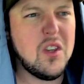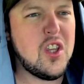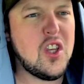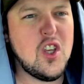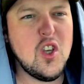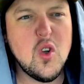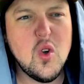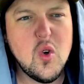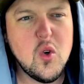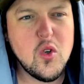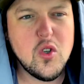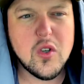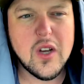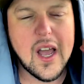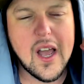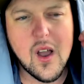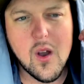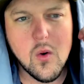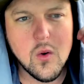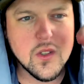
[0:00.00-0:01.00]
huge
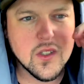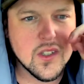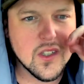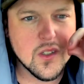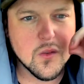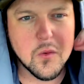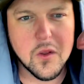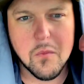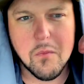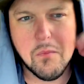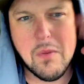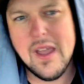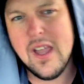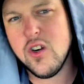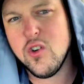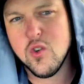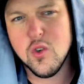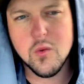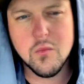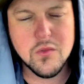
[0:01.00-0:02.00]
houses with
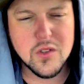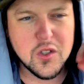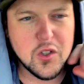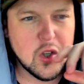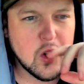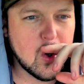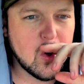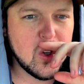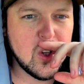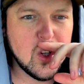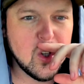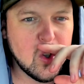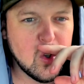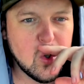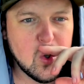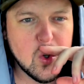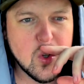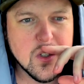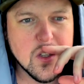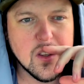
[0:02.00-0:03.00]
bedrooms you don't
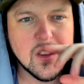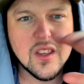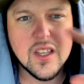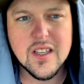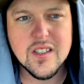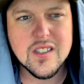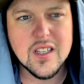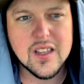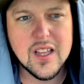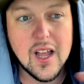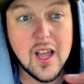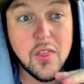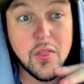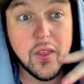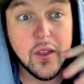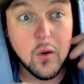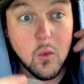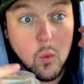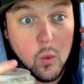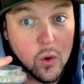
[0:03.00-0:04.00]
use and things like that. I
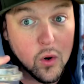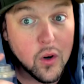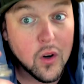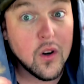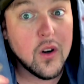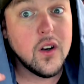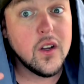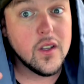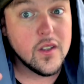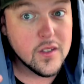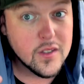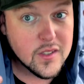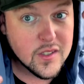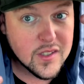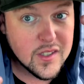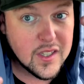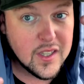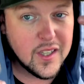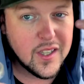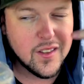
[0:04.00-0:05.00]
think we're
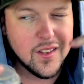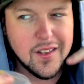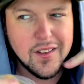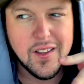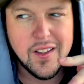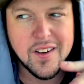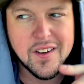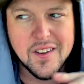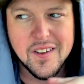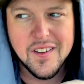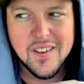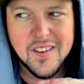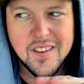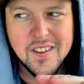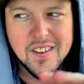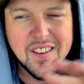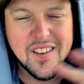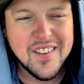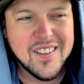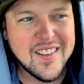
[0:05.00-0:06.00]
seeing that, like,
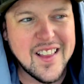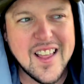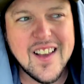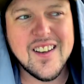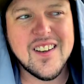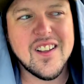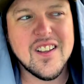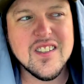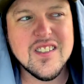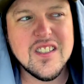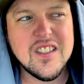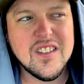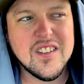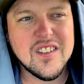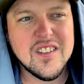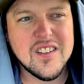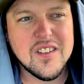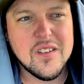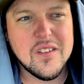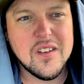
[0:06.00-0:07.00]
that doesn't
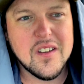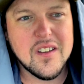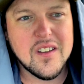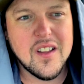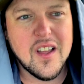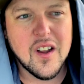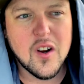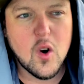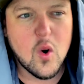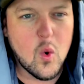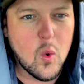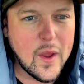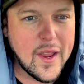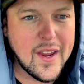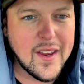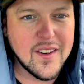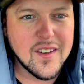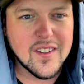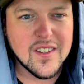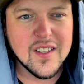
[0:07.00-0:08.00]

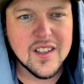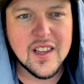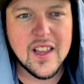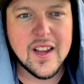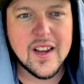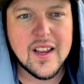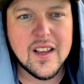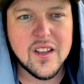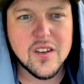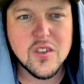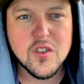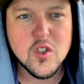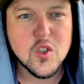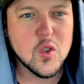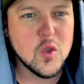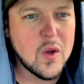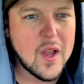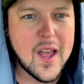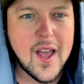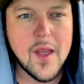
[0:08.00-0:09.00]
equate to, like,
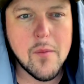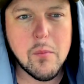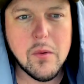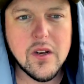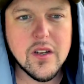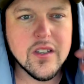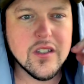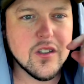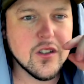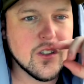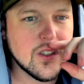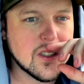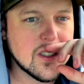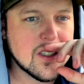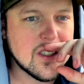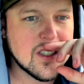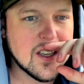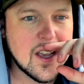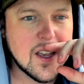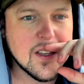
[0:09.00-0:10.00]
true happiness or
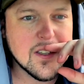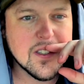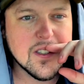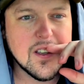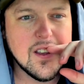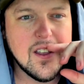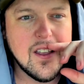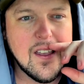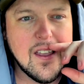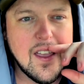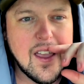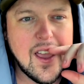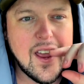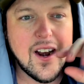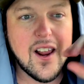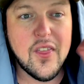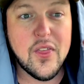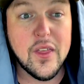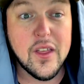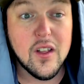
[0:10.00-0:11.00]
success.
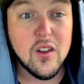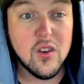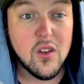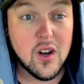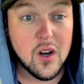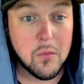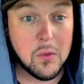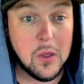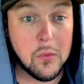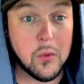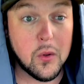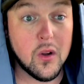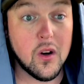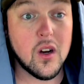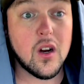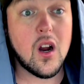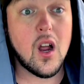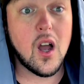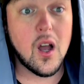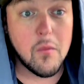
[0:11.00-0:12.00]
And I think a lot of people are
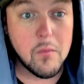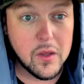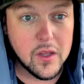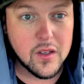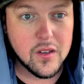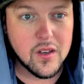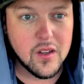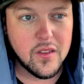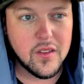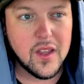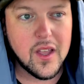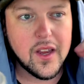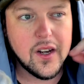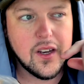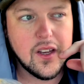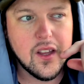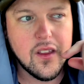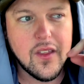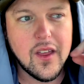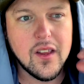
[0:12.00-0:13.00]
coming to the
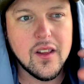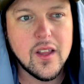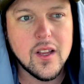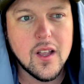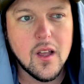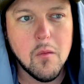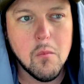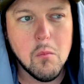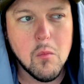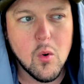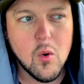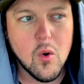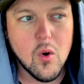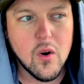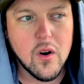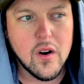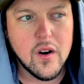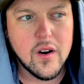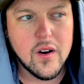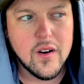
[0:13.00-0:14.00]
idea that, like, a
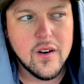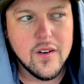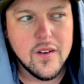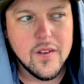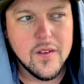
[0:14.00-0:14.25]
more